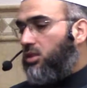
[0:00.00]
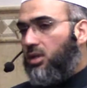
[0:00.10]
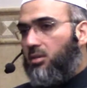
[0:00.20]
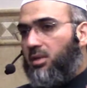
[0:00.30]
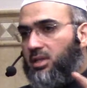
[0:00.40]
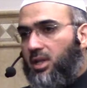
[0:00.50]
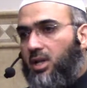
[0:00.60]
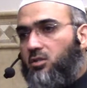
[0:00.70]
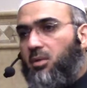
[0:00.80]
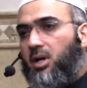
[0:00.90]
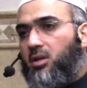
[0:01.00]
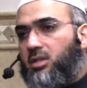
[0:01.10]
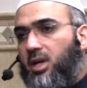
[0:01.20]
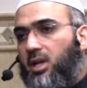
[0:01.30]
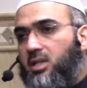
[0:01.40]
Tell them that Allah subhanahu wa
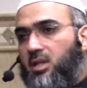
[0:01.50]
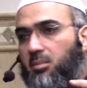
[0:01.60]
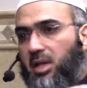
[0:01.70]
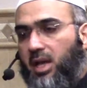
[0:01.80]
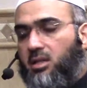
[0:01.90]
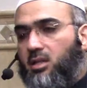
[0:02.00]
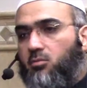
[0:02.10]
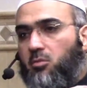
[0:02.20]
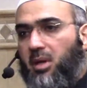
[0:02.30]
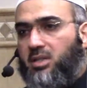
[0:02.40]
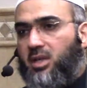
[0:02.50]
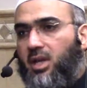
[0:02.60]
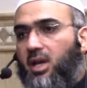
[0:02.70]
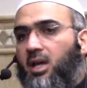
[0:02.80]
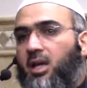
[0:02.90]
ta'ala is obligating them to pay
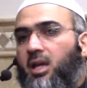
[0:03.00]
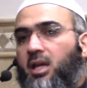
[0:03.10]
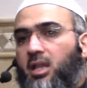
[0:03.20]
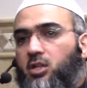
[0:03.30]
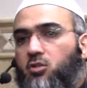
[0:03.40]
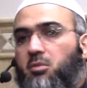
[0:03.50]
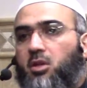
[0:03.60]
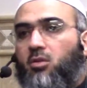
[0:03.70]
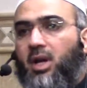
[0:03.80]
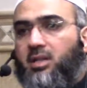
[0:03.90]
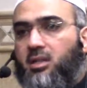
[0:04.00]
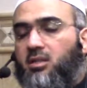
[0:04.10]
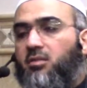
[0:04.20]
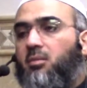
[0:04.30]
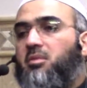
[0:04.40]
zakah that should be
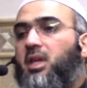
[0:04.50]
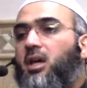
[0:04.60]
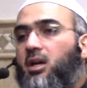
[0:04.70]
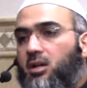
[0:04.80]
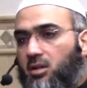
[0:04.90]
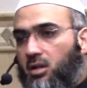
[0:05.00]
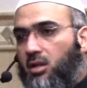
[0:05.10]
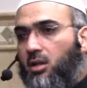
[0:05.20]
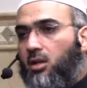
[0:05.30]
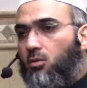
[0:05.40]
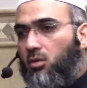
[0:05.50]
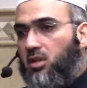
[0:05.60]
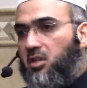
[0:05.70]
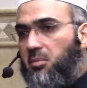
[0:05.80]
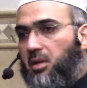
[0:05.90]
collected from their
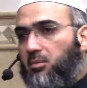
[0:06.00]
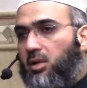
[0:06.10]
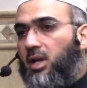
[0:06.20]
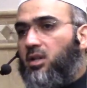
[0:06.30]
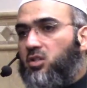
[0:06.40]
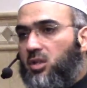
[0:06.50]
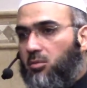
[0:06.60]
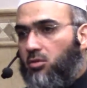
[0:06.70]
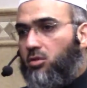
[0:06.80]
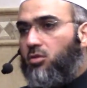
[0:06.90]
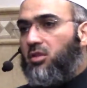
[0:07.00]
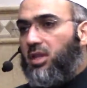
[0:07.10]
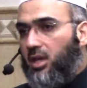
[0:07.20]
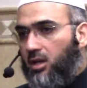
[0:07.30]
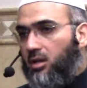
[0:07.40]
wealthy people and distributed to
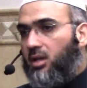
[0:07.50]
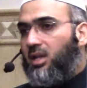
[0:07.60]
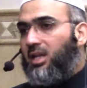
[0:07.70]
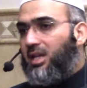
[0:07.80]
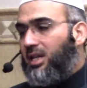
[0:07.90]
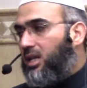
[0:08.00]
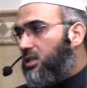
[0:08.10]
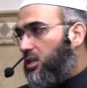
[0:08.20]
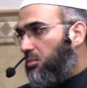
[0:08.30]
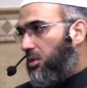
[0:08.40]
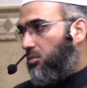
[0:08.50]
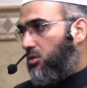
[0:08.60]
their needy people.